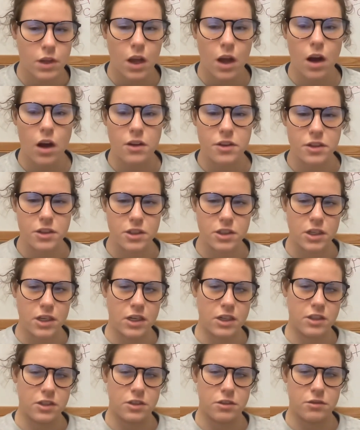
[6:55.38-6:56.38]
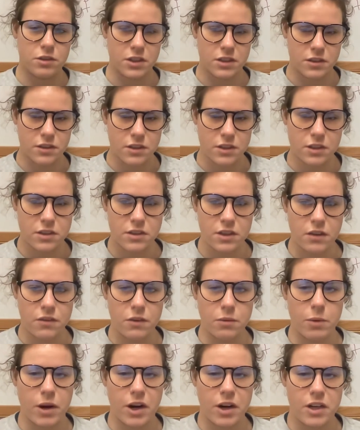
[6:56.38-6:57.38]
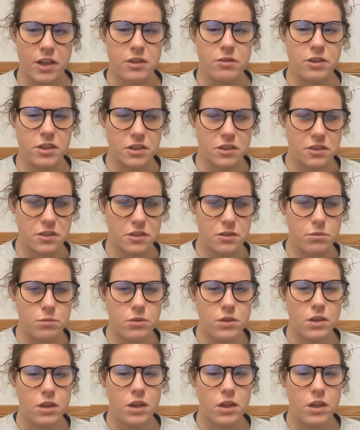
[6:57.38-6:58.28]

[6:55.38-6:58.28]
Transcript: Other characteristics of American realism